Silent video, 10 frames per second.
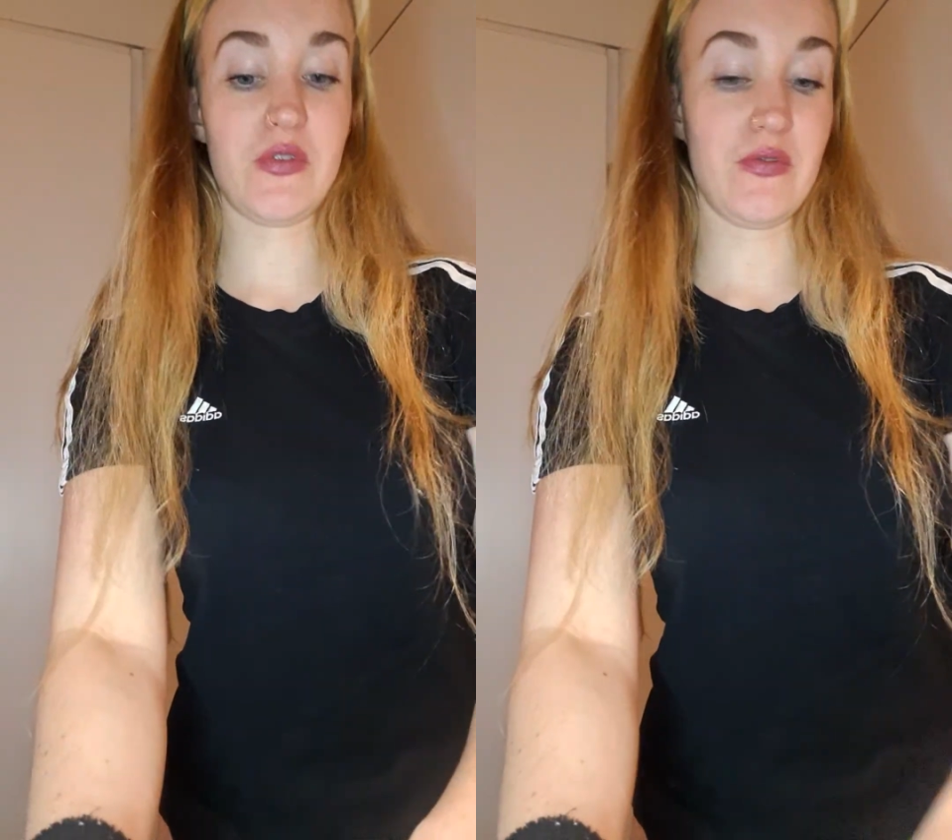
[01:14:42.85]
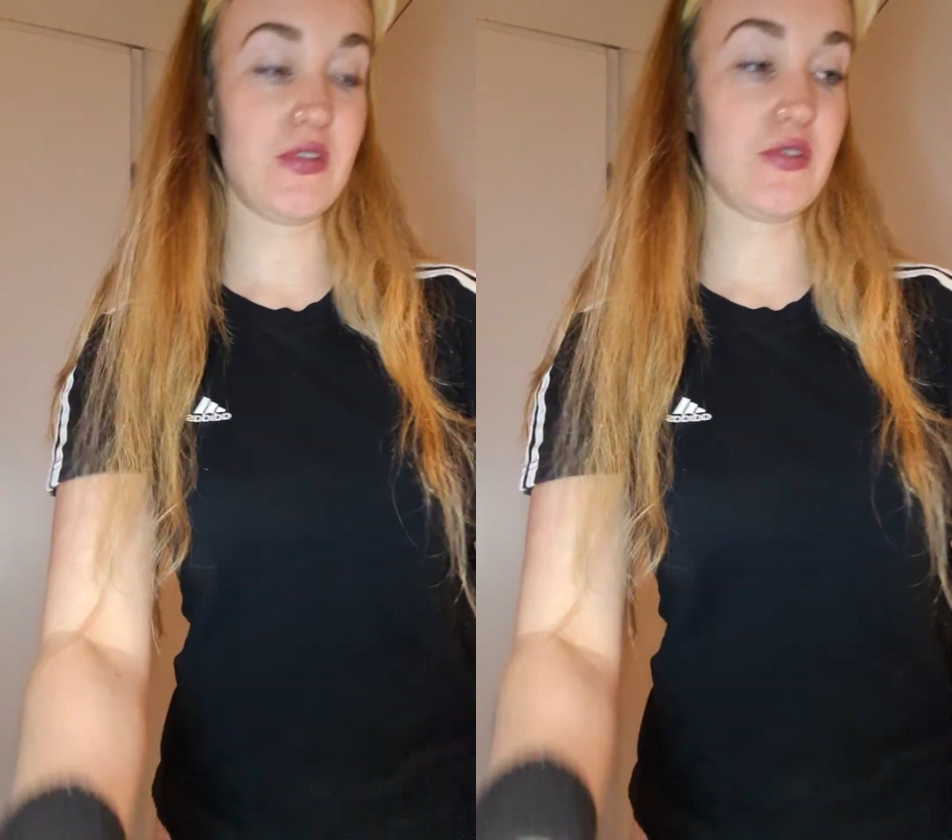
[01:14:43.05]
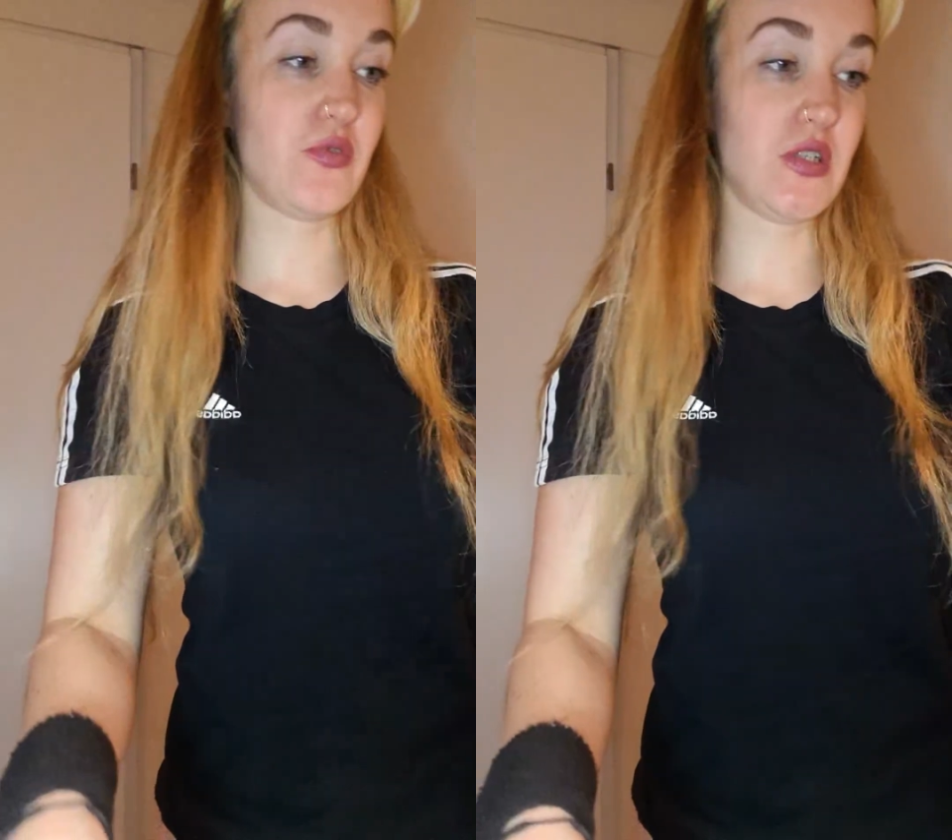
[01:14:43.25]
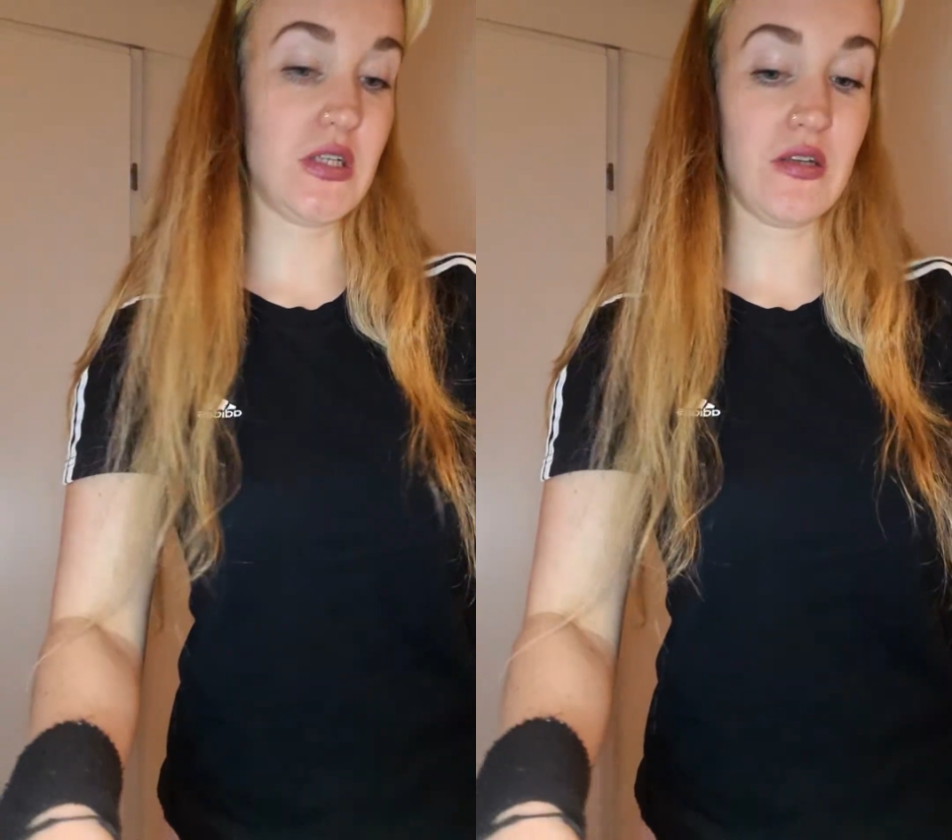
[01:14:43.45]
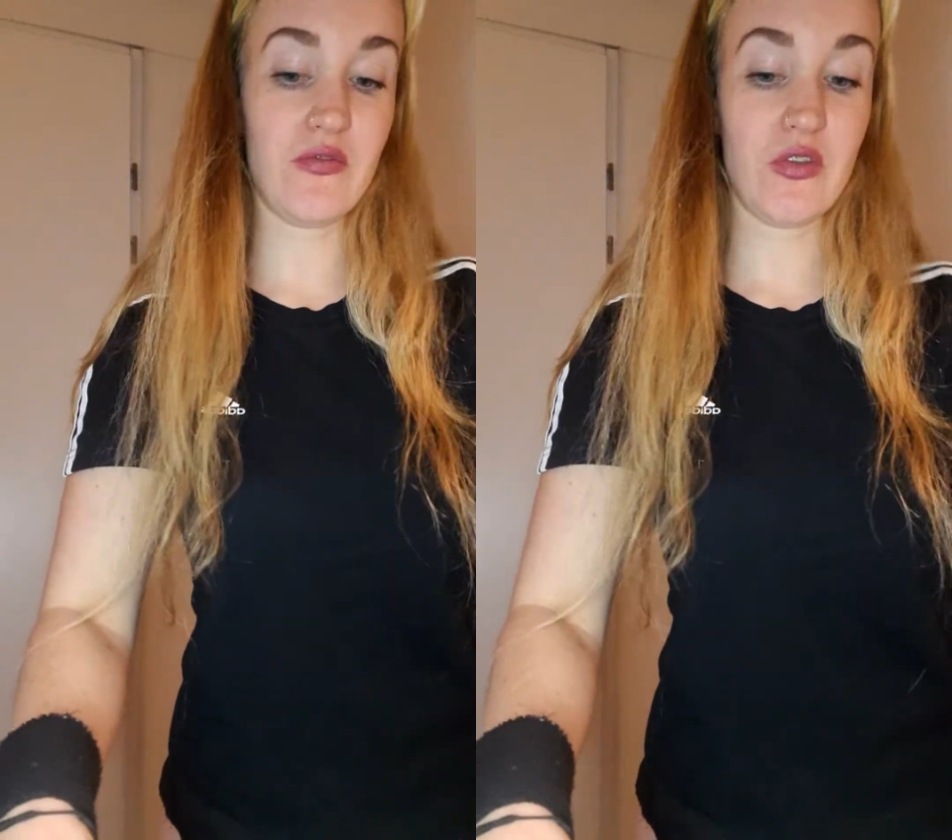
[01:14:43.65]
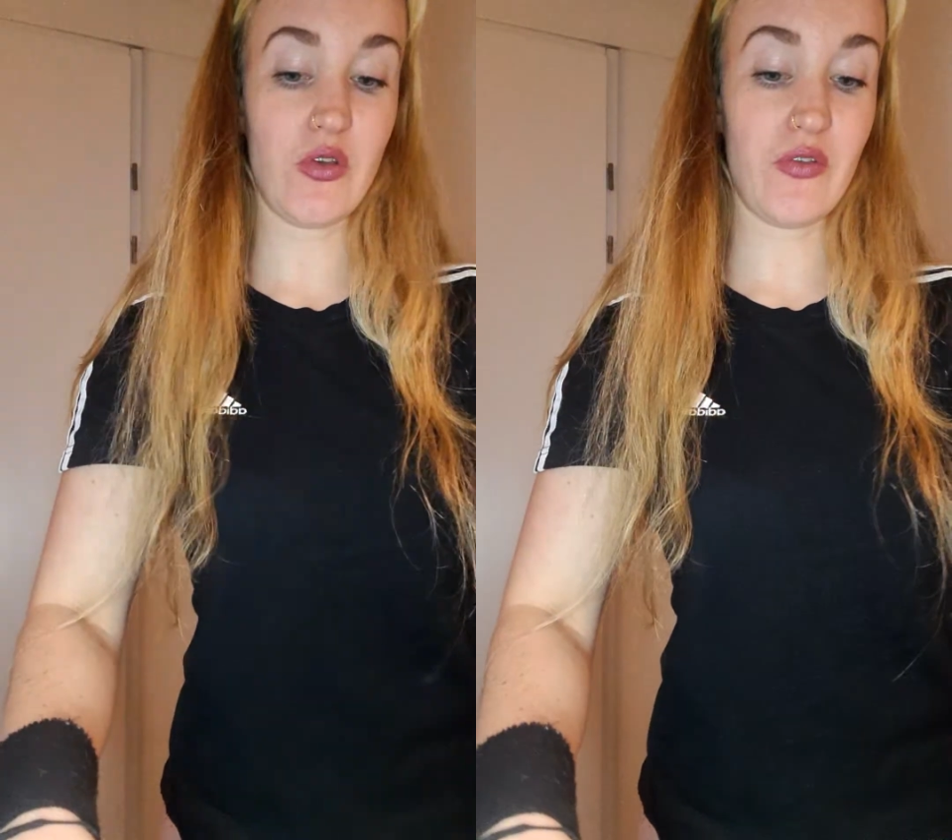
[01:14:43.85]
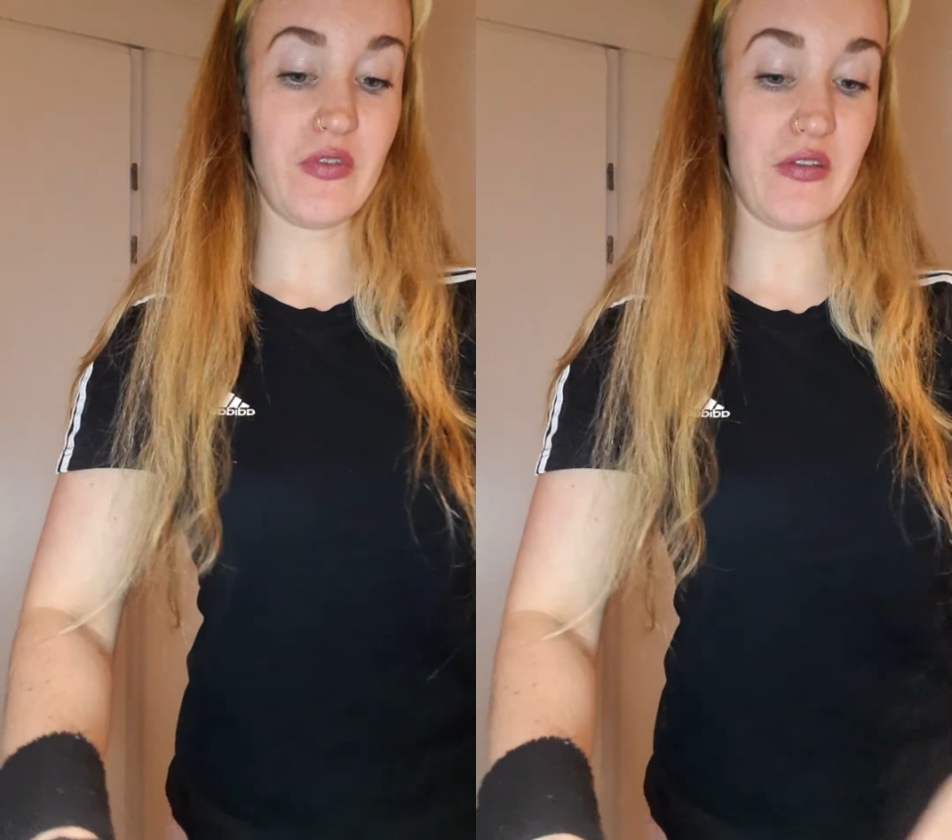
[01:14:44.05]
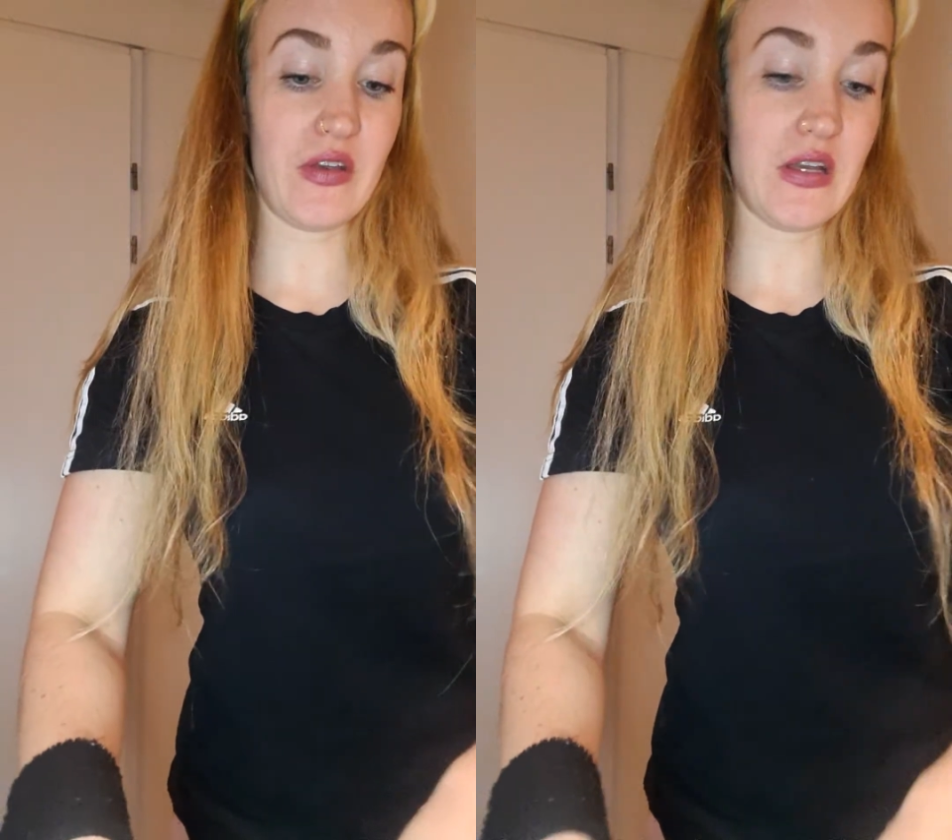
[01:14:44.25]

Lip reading: in sprinting, even though I've never